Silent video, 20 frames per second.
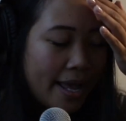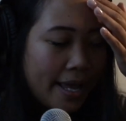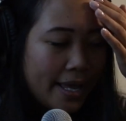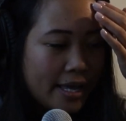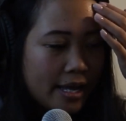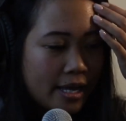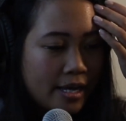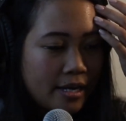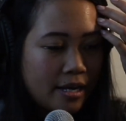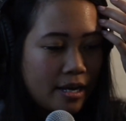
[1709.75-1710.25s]

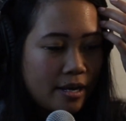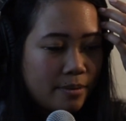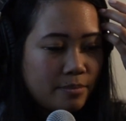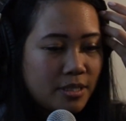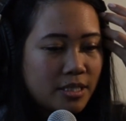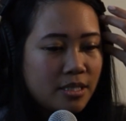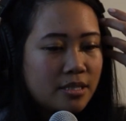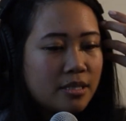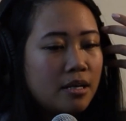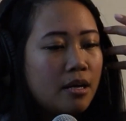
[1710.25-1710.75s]
And
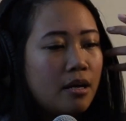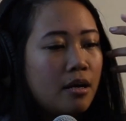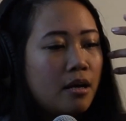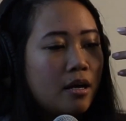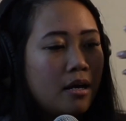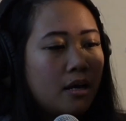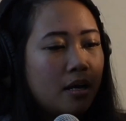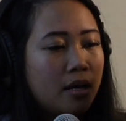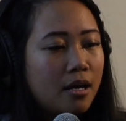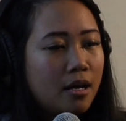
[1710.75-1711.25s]

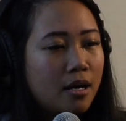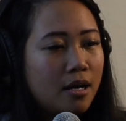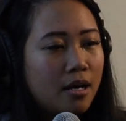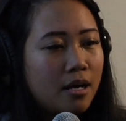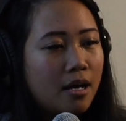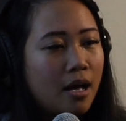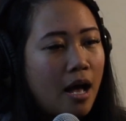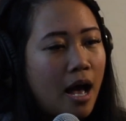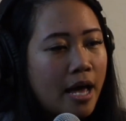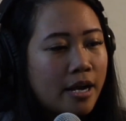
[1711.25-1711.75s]

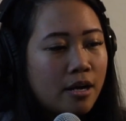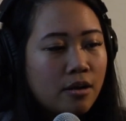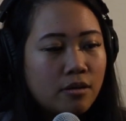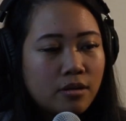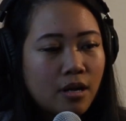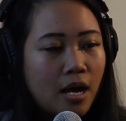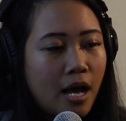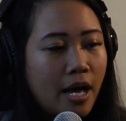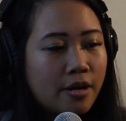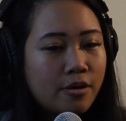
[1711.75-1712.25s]
I
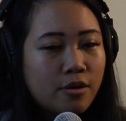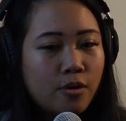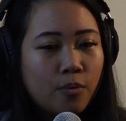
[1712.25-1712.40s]
don't